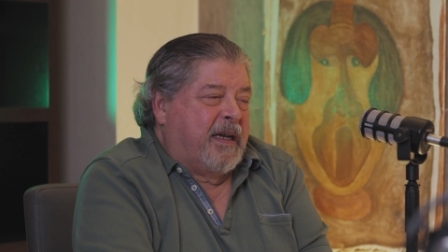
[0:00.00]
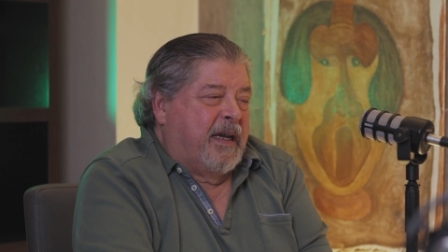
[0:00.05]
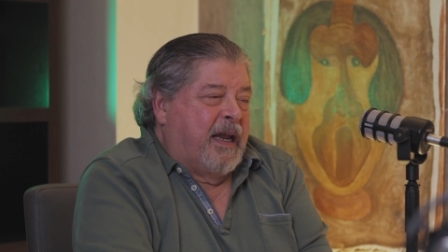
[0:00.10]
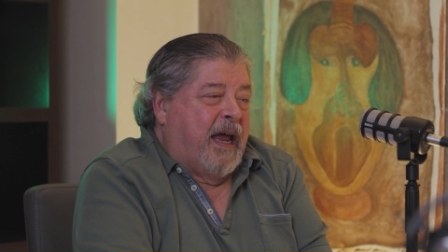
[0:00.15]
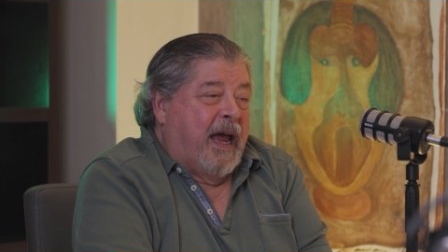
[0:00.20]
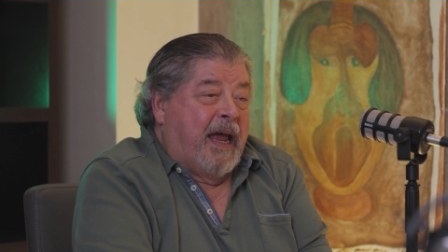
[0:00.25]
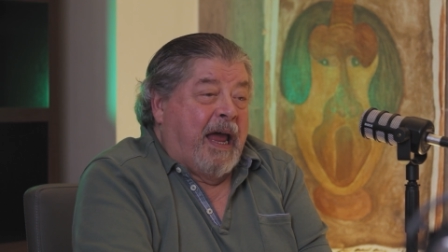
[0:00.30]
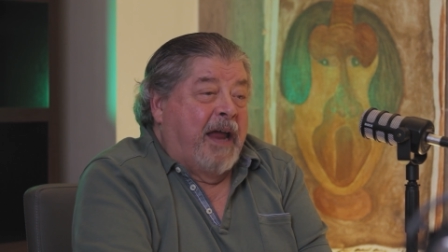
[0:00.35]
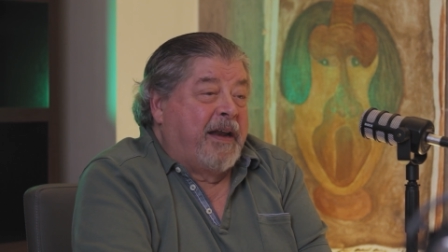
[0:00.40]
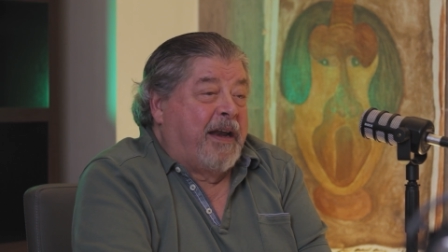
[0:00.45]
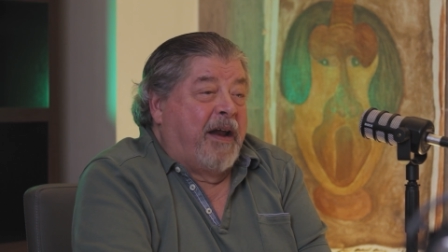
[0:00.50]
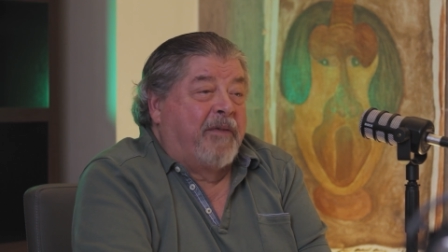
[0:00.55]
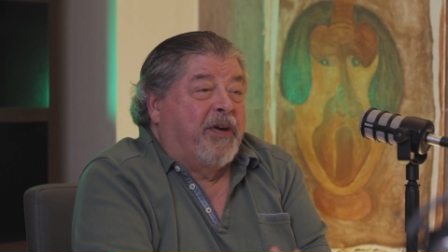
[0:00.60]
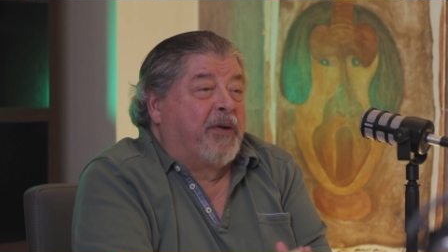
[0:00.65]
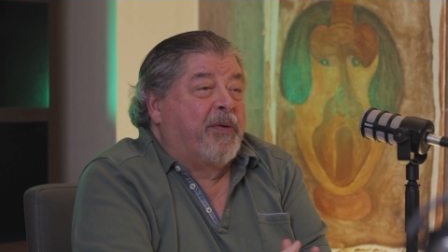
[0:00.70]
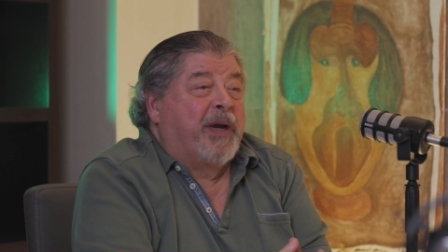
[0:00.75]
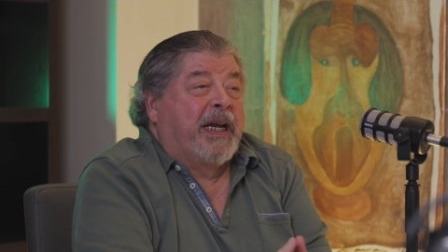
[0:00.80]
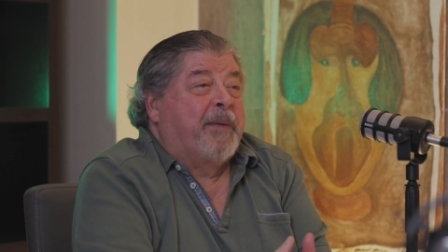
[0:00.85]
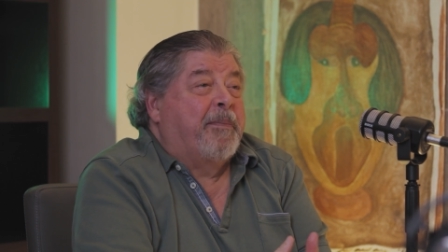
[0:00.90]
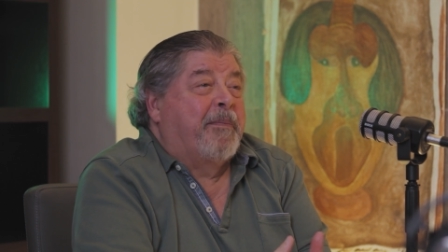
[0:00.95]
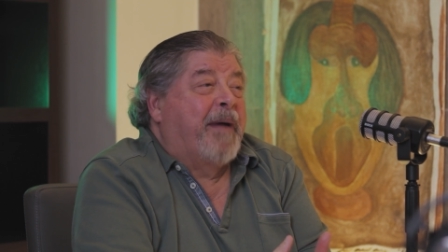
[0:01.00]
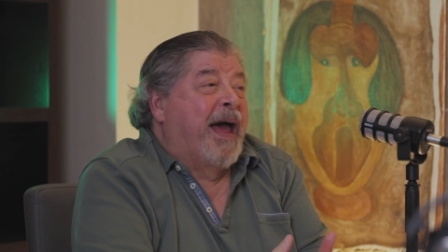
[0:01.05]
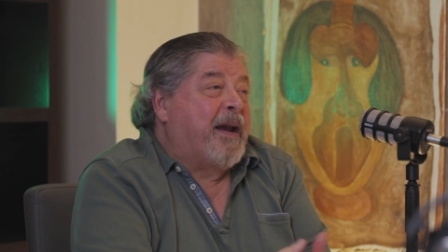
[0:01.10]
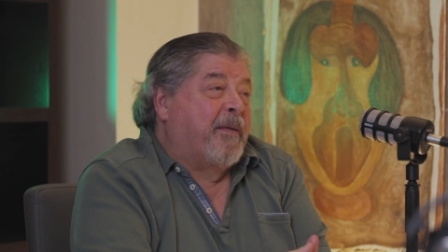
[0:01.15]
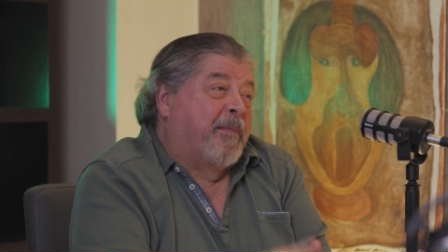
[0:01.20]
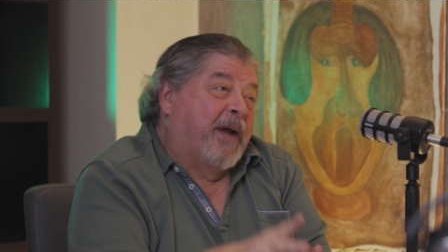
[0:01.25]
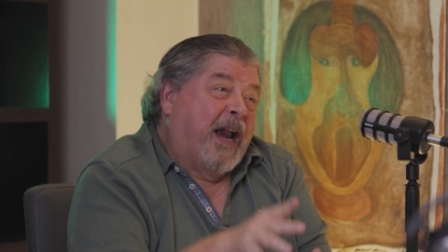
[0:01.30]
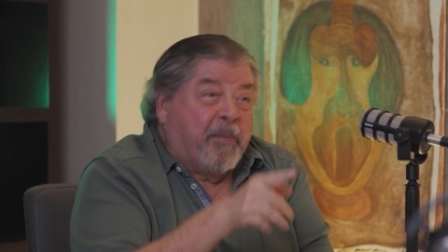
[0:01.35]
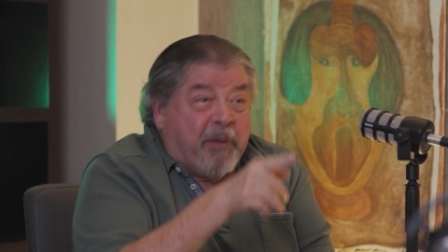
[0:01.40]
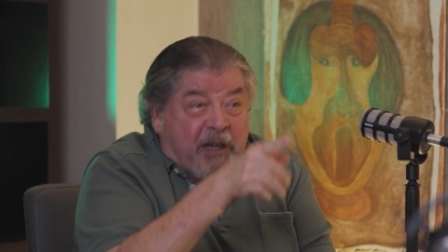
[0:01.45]
I, I never really met
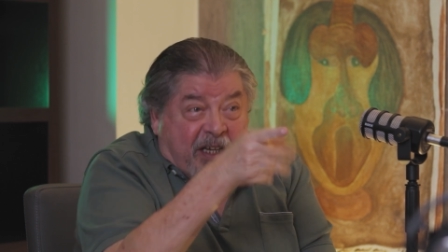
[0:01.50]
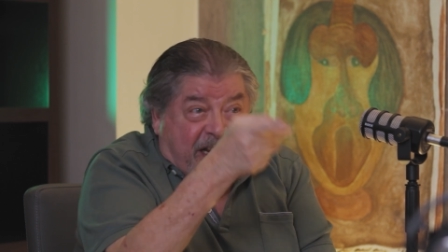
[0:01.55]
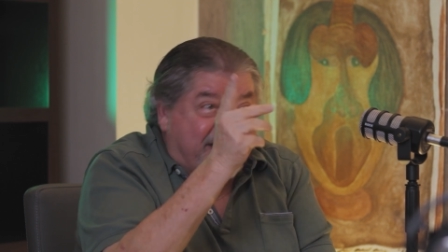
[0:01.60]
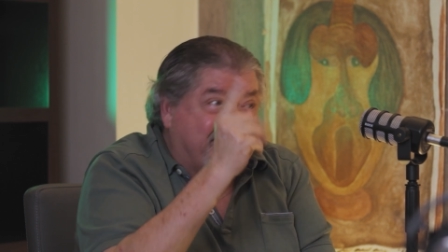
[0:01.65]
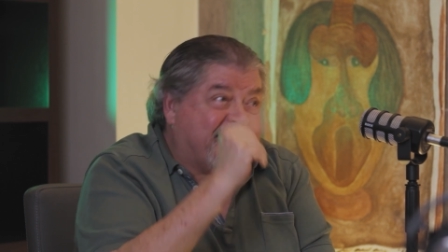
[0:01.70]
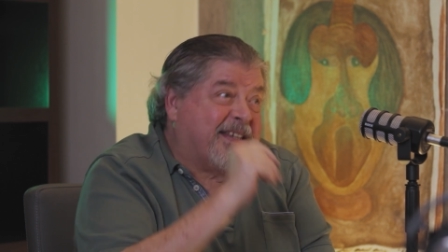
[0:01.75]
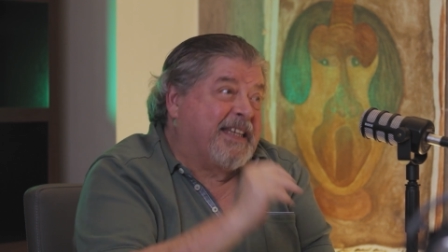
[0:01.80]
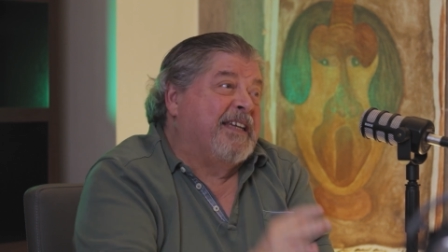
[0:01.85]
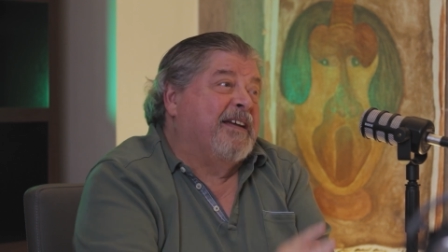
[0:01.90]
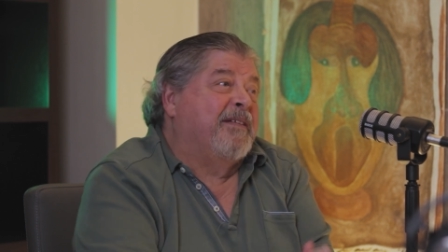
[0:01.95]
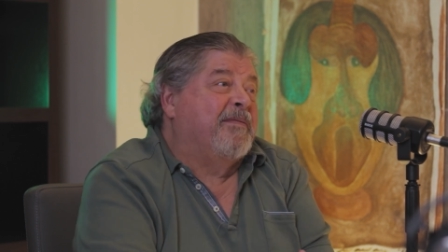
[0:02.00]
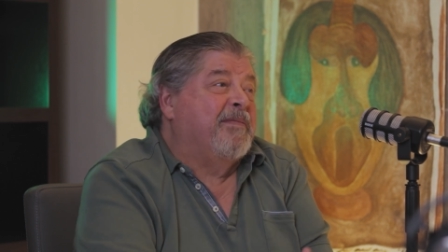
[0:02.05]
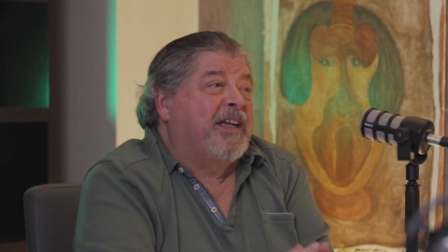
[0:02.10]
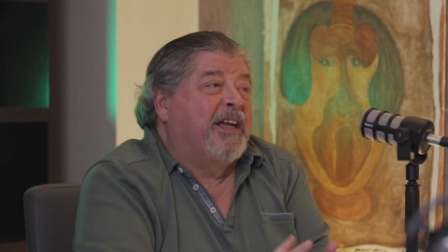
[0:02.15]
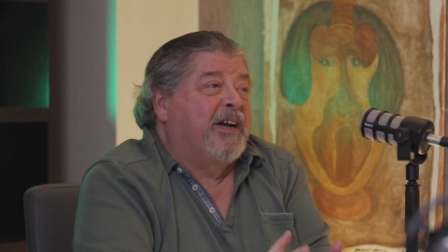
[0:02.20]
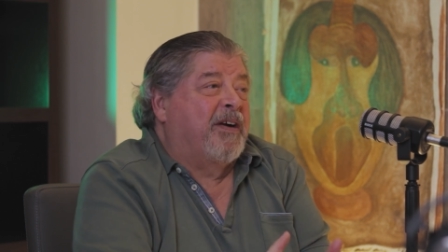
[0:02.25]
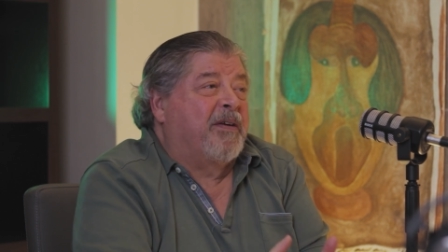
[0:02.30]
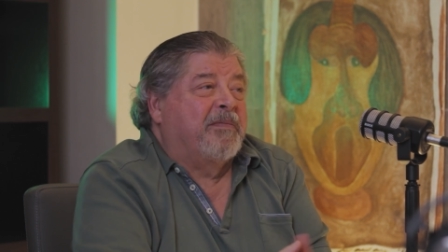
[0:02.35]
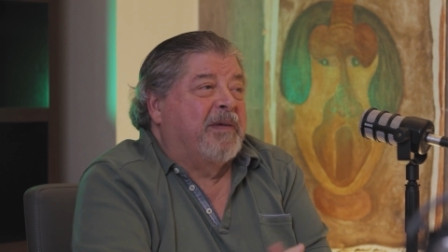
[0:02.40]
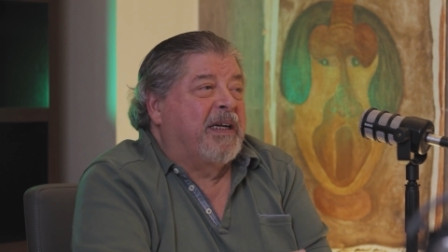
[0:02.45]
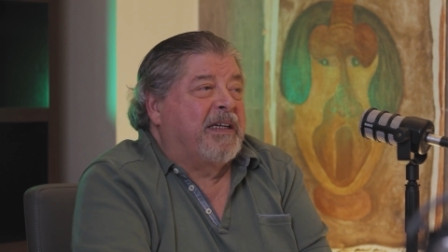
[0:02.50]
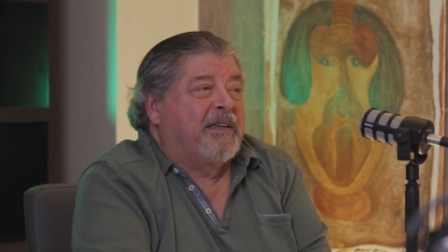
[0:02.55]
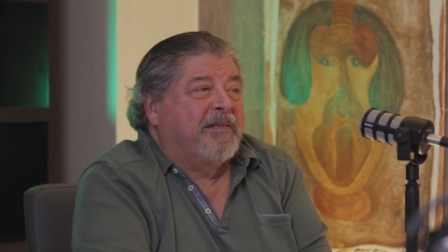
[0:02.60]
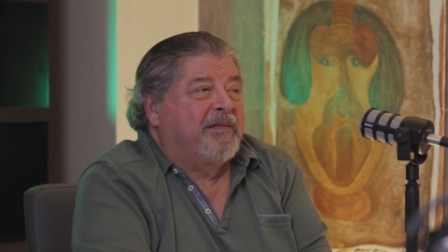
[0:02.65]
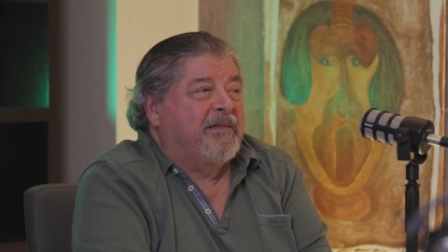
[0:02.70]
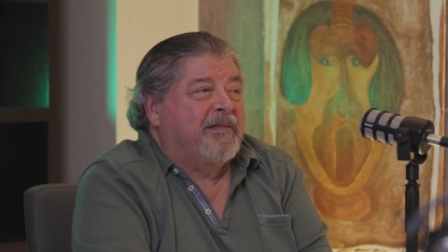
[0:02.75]
him, but I would just see him, you know. But.